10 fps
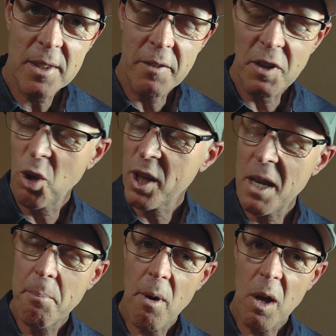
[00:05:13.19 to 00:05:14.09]
If you're looking
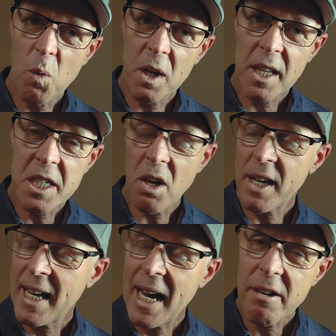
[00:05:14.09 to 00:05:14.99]
at buying one of these, I
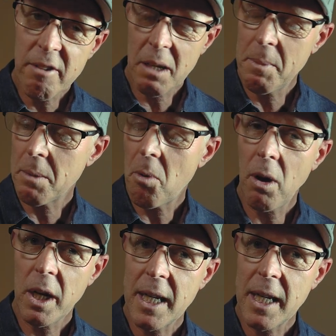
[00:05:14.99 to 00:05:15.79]
can't recommend them highly